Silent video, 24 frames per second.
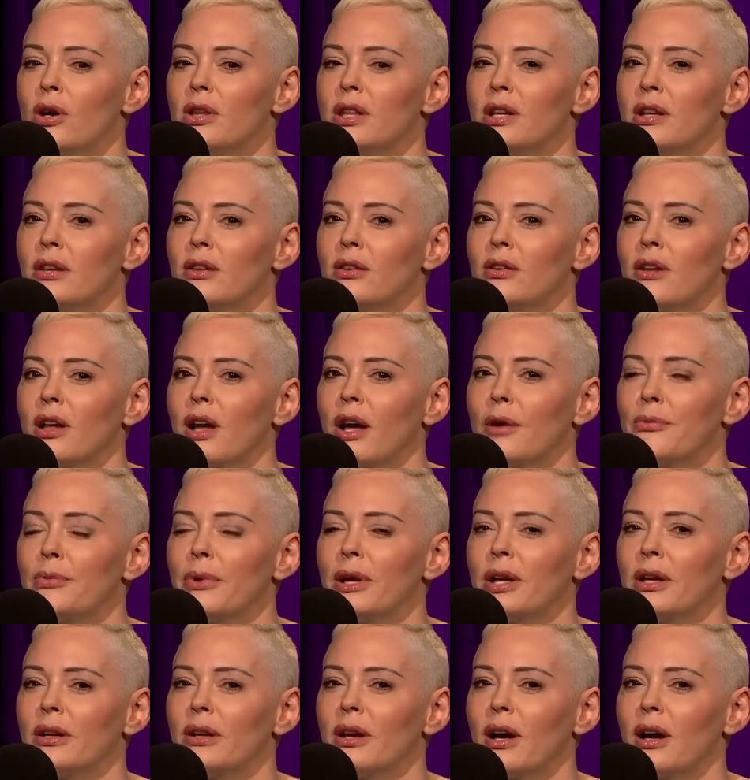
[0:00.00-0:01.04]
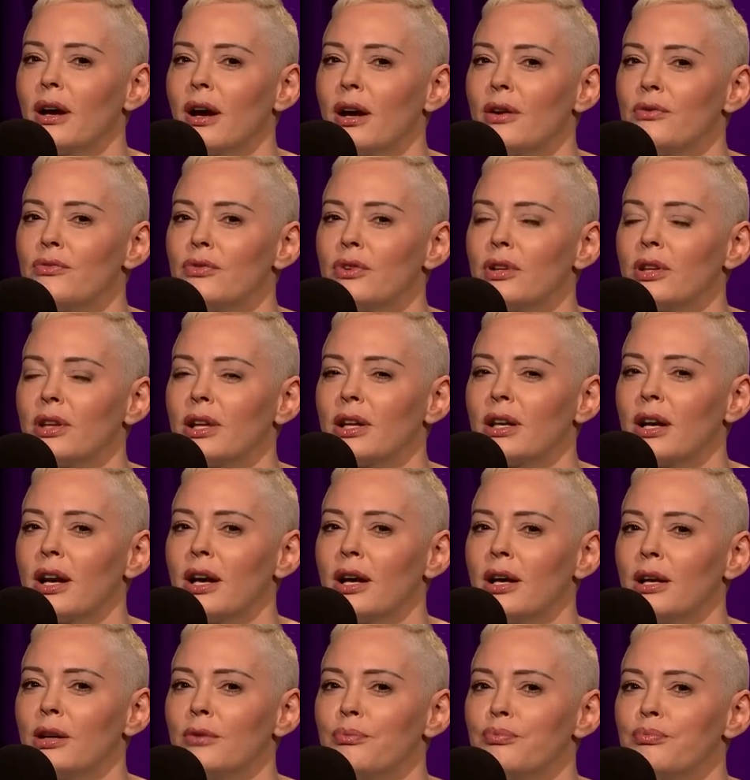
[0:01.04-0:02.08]
I think, uh, I mean, I feel like I
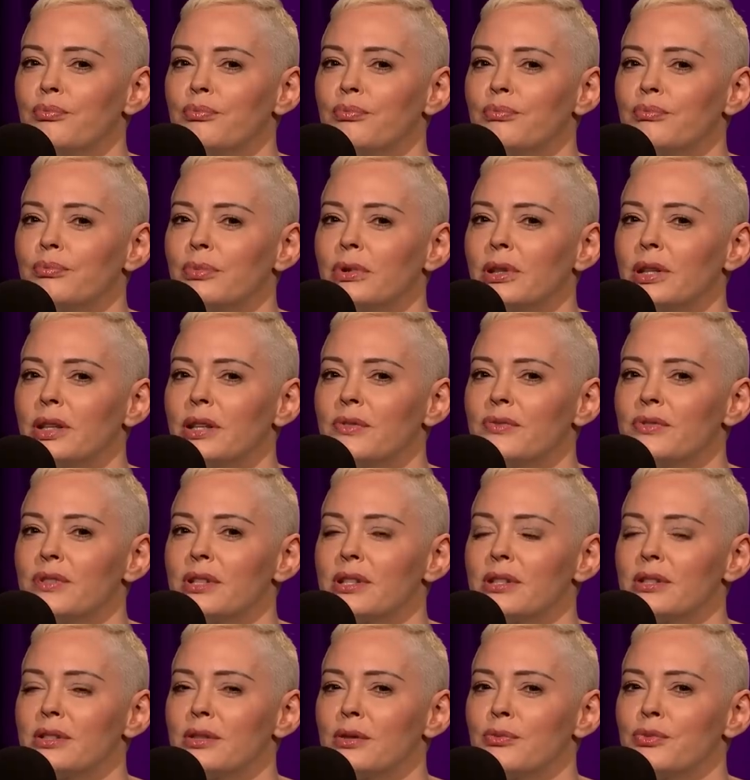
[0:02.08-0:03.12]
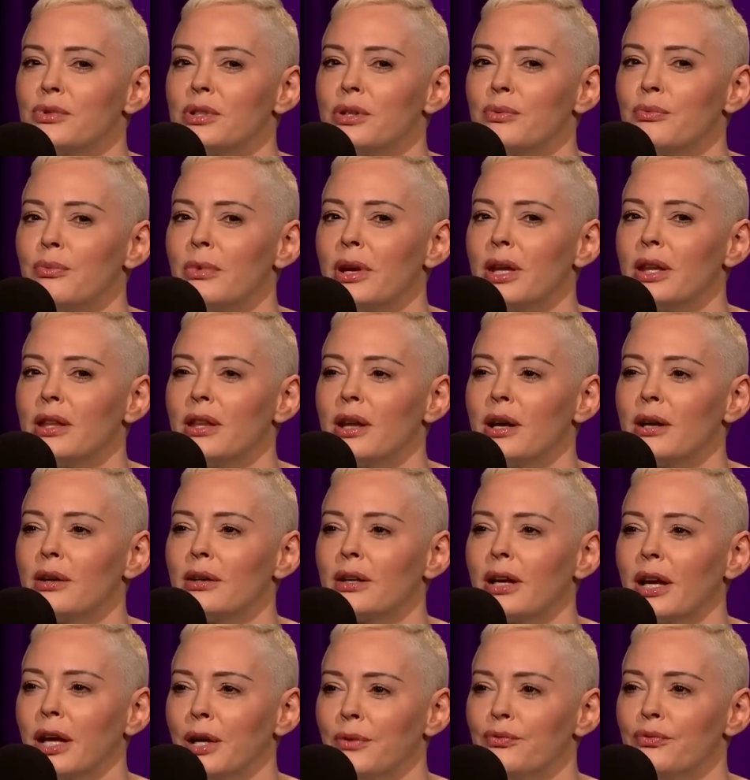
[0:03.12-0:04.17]
had belief systems in me that
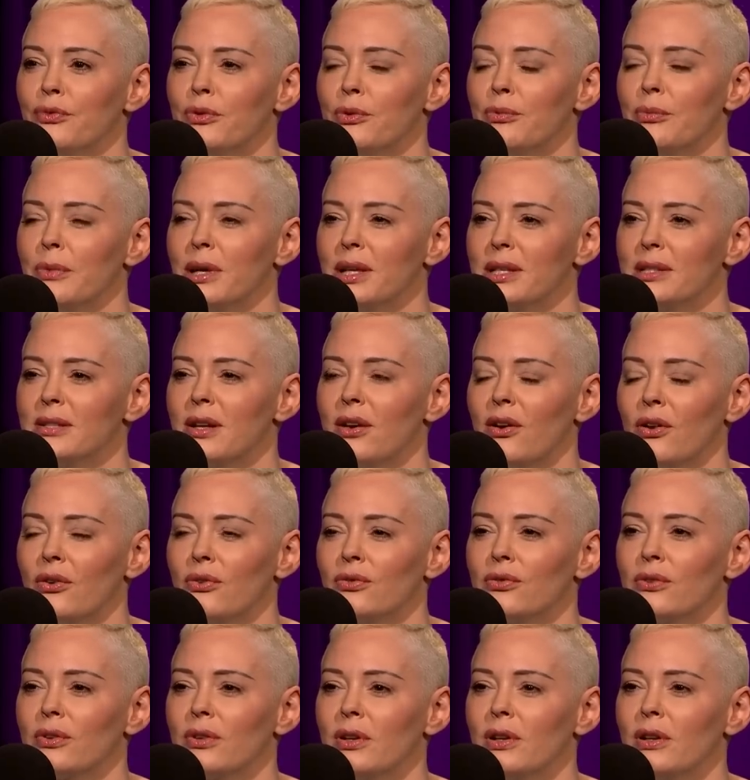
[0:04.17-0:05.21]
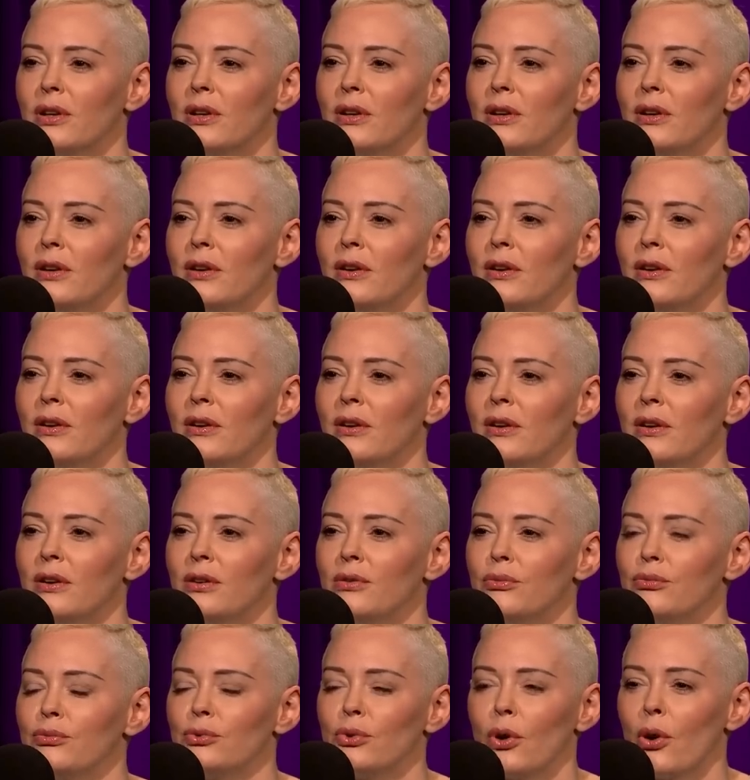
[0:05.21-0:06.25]
came from myself
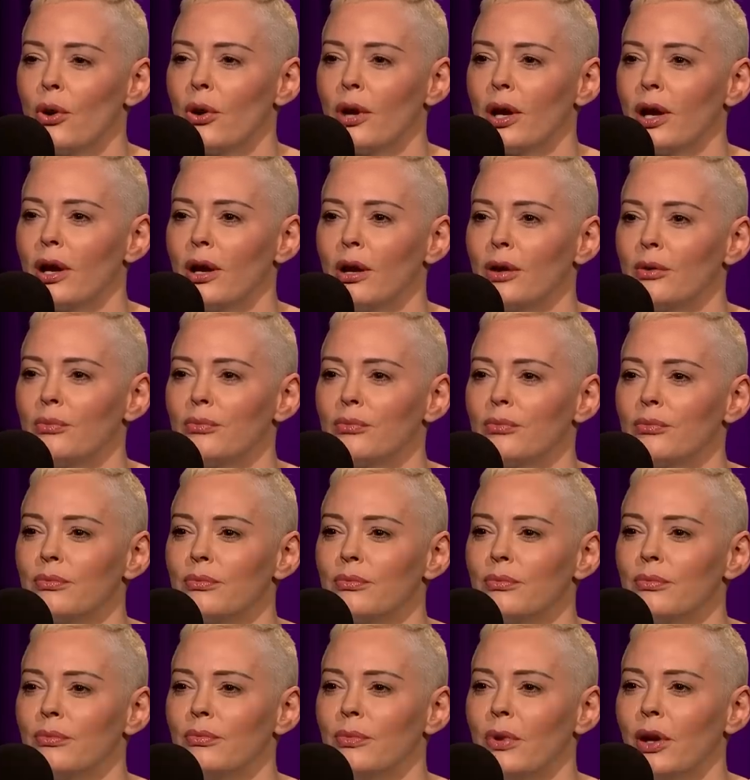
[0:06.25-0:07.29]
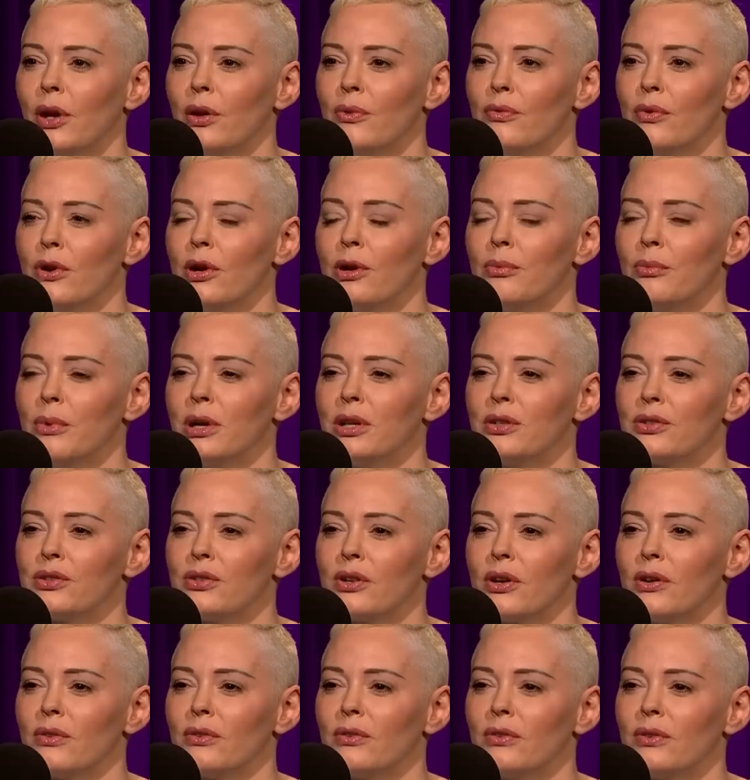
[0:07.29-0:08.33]
growing up, you know, very much
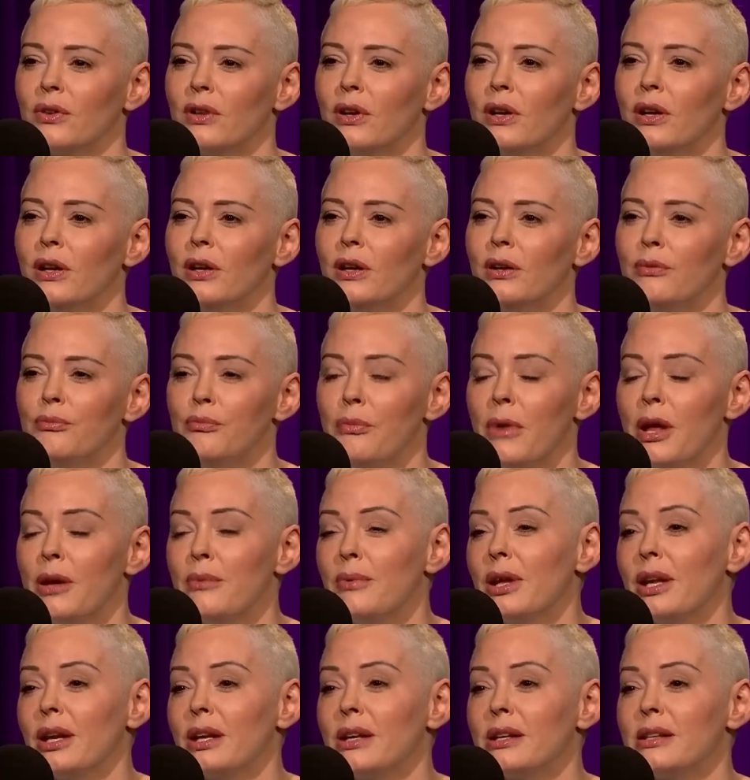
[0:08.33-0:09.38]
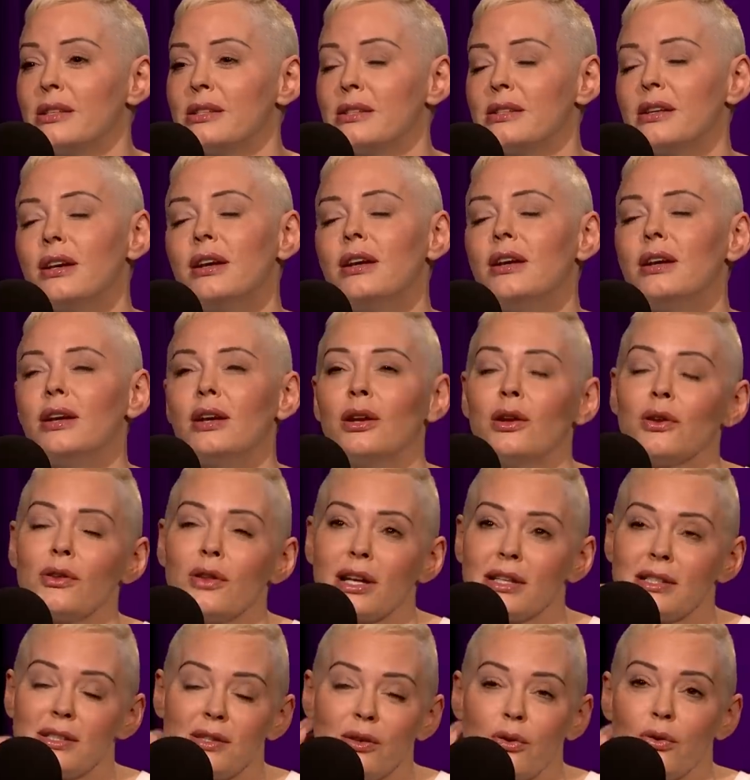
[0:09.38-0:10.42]
so maybe it is you know
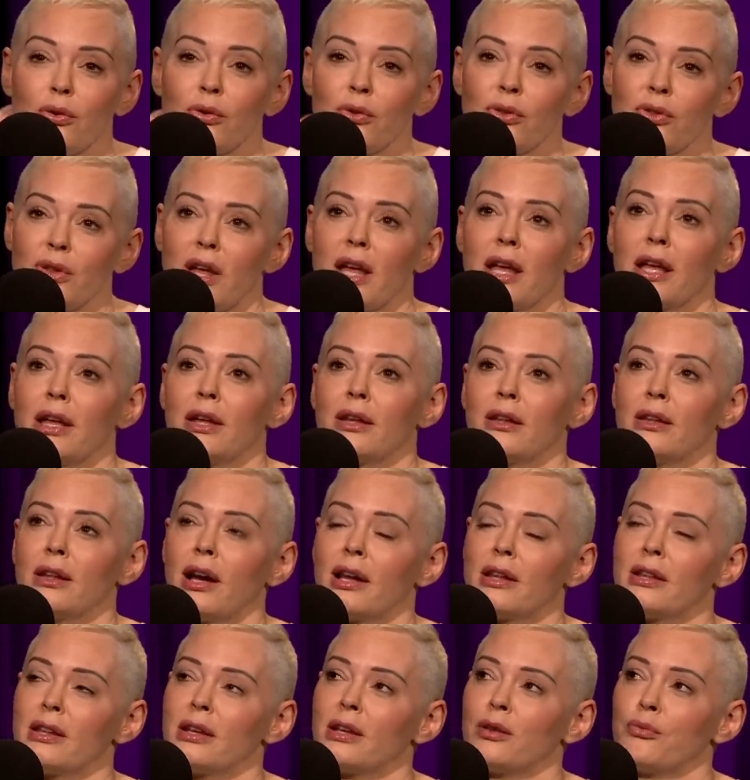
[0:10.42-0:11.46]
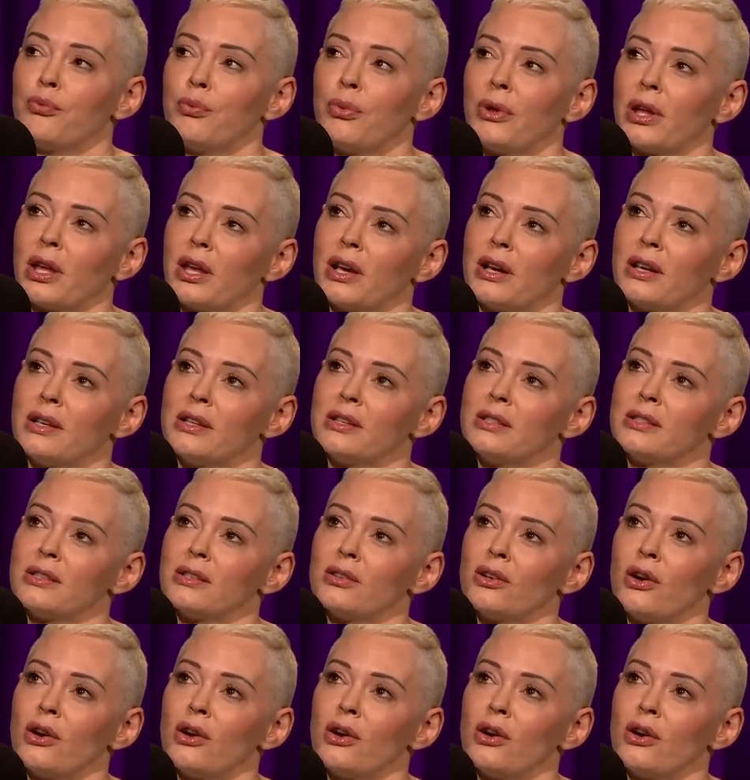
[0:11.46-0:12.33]
that's the whole thing i think because the